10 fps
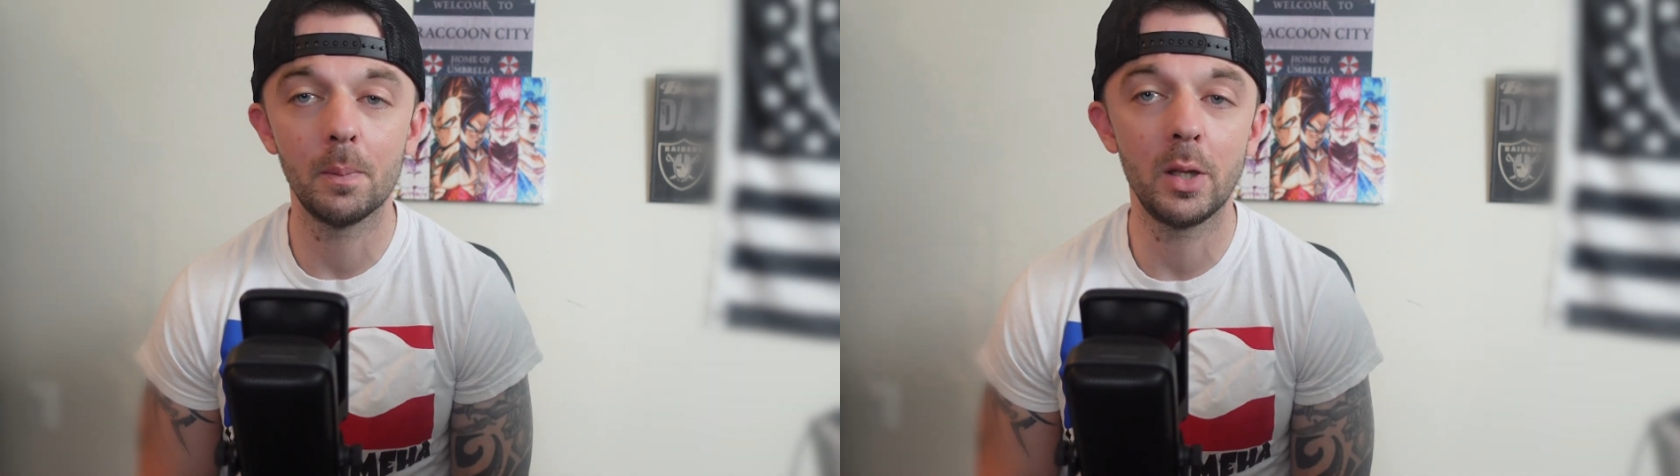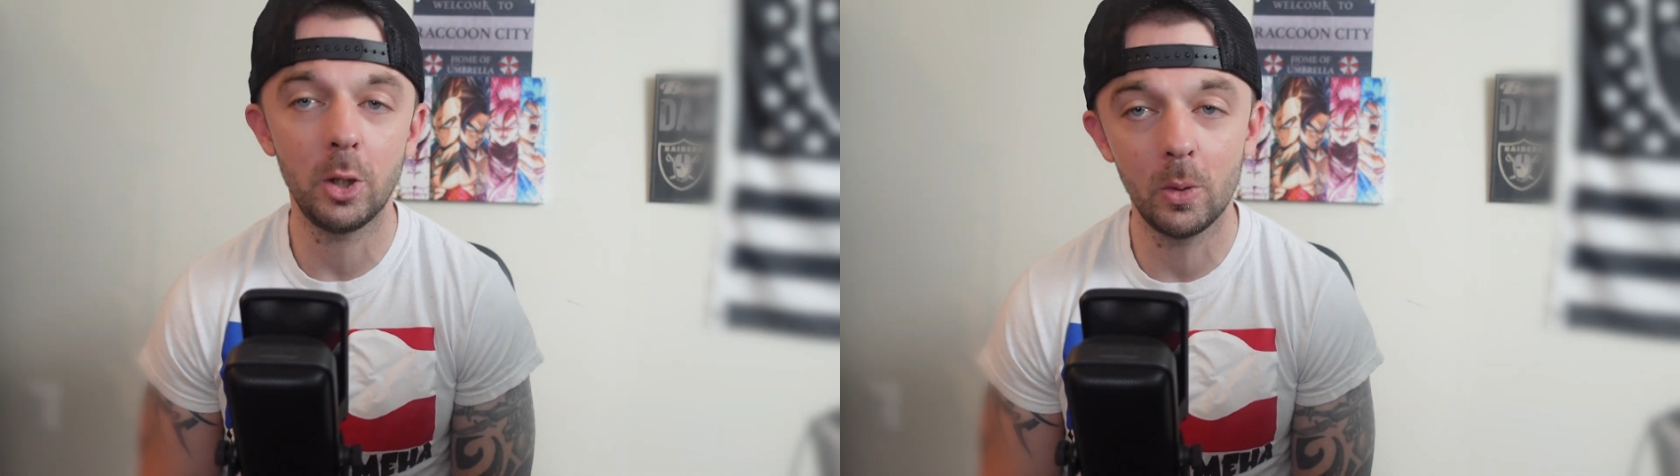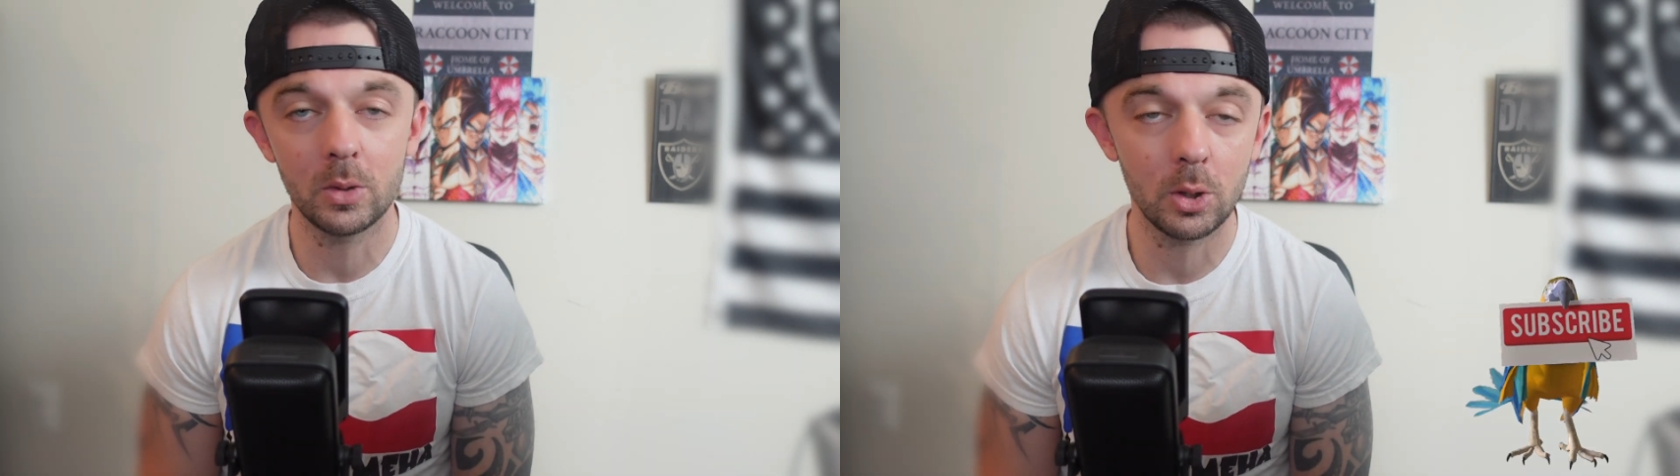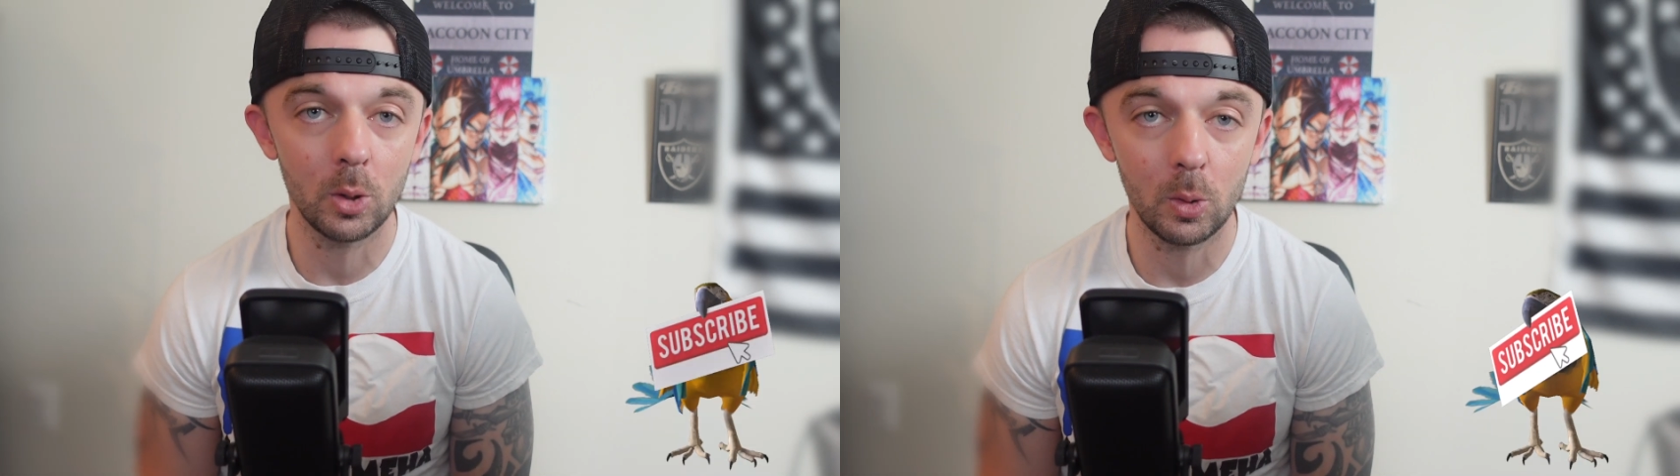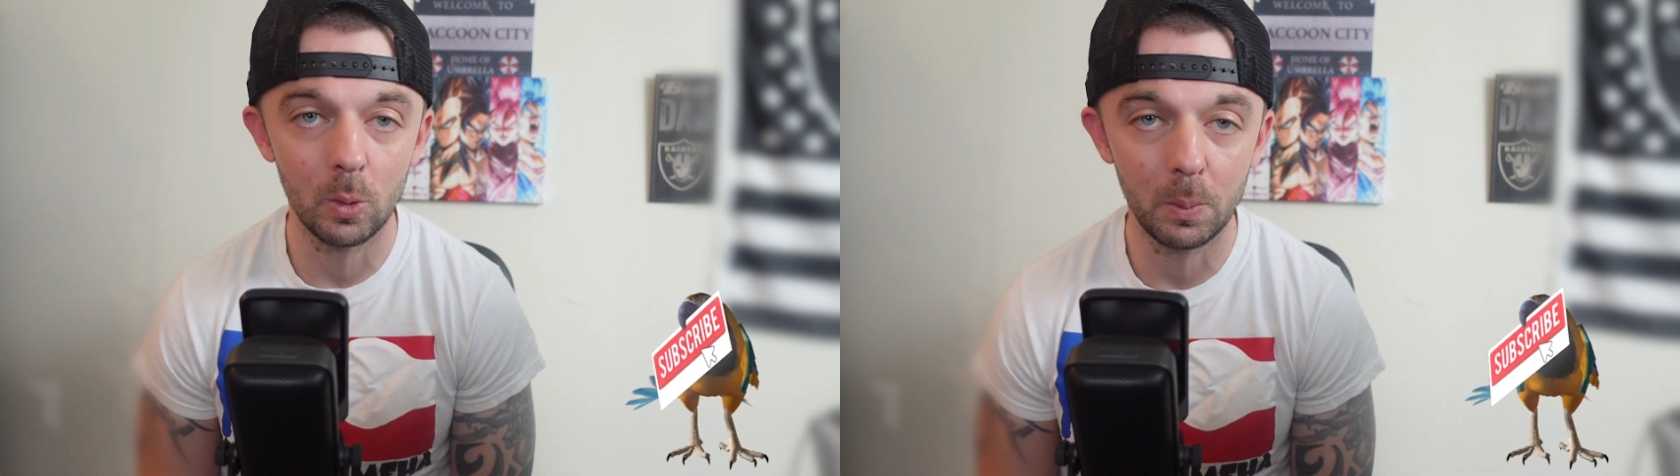
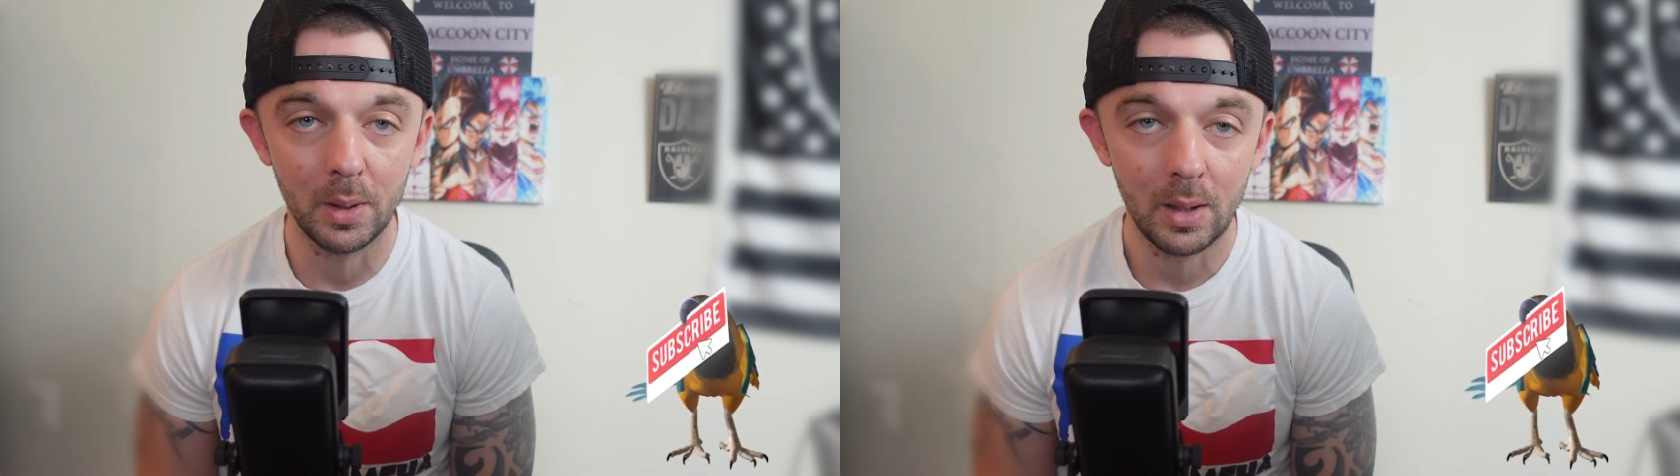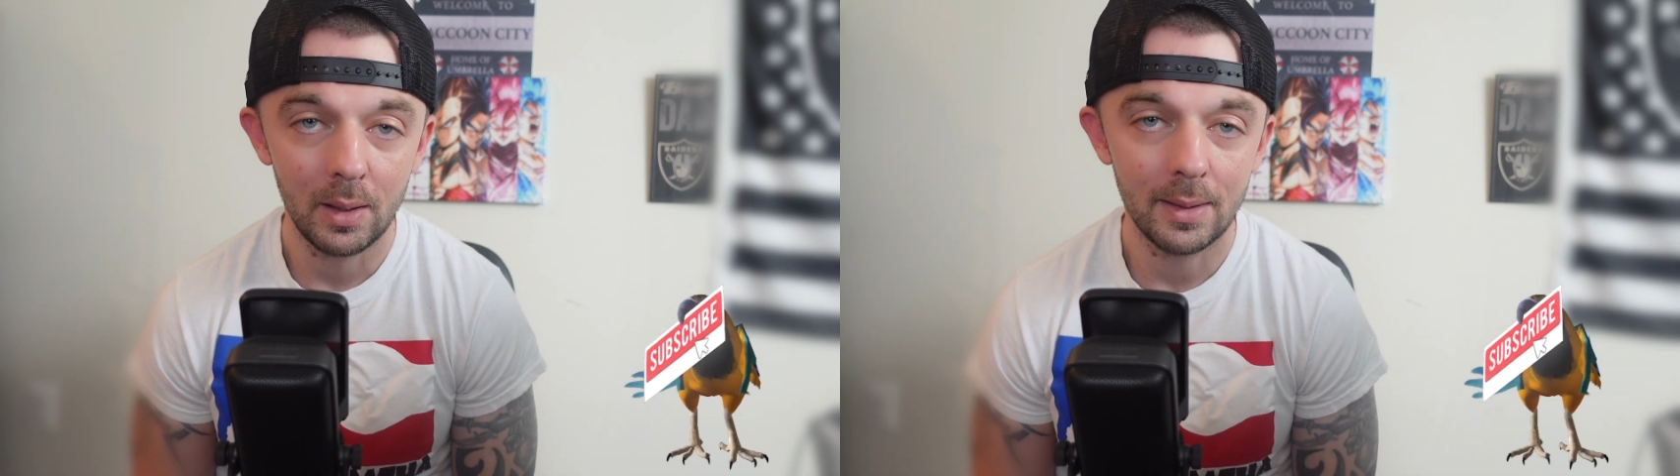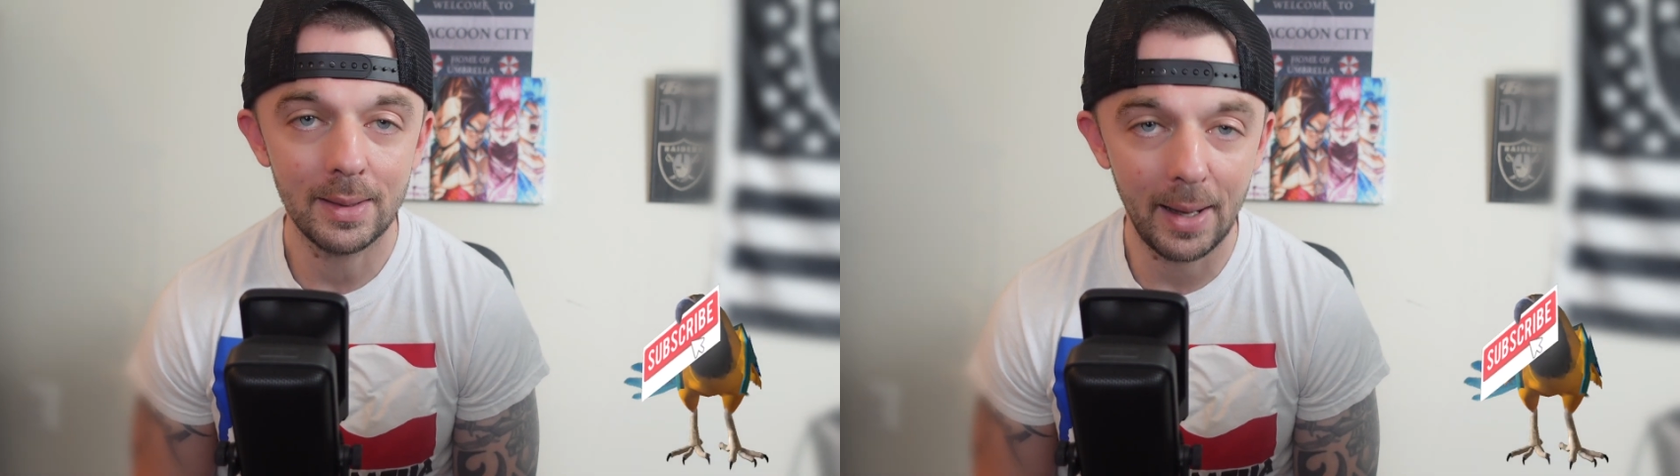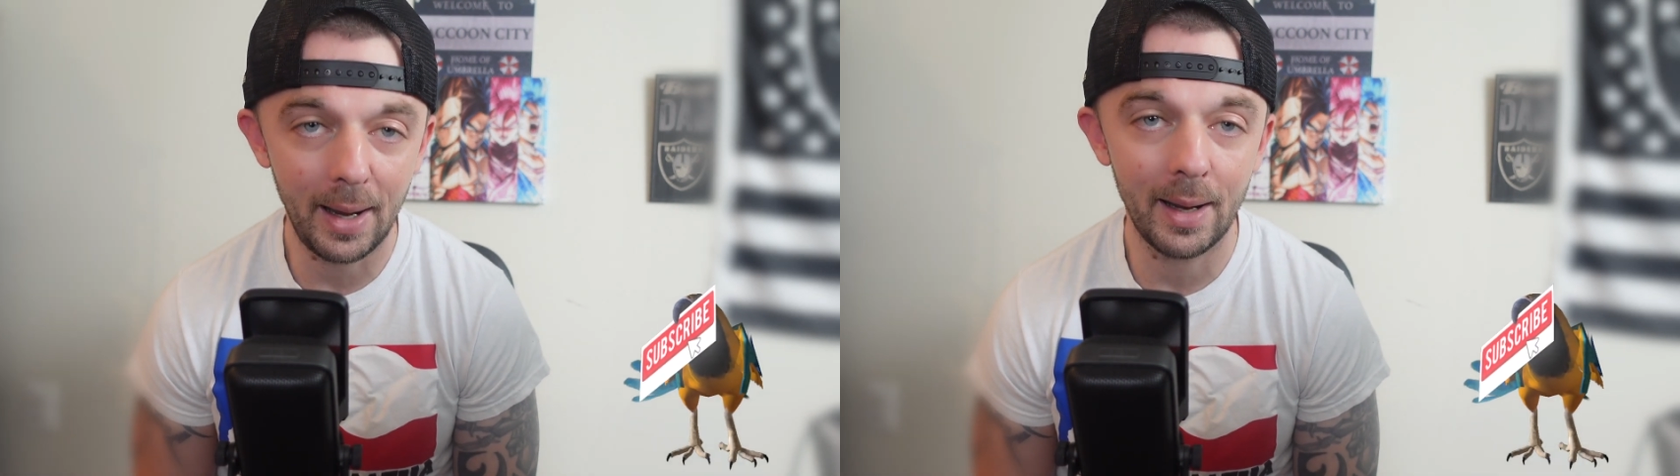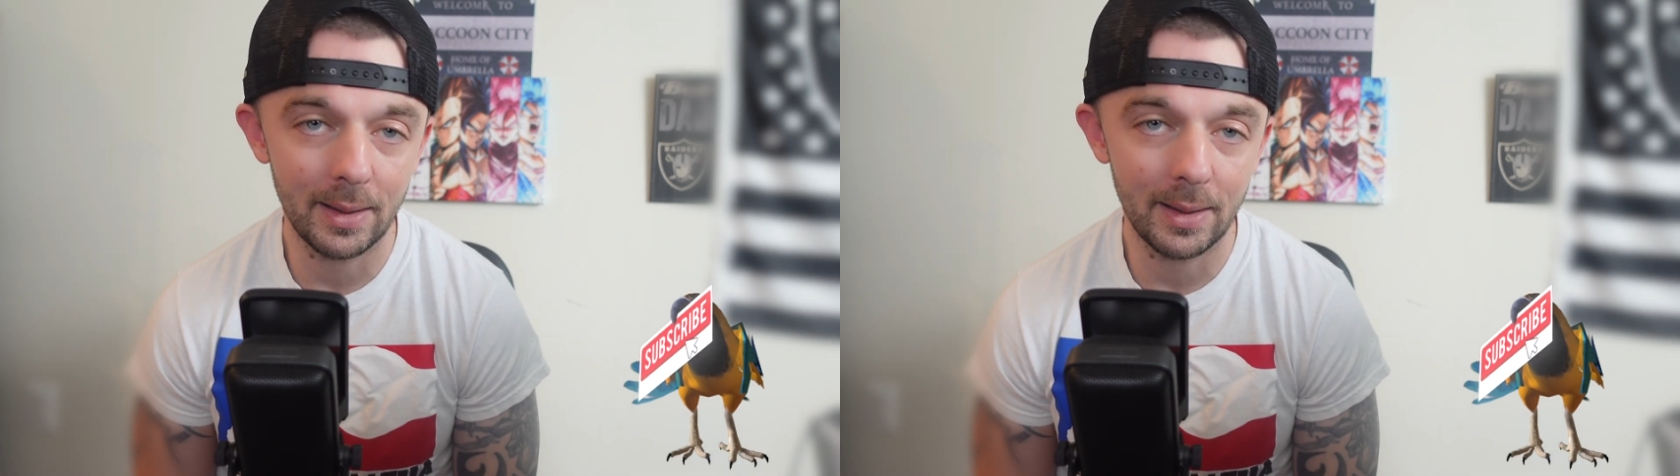YouTube guy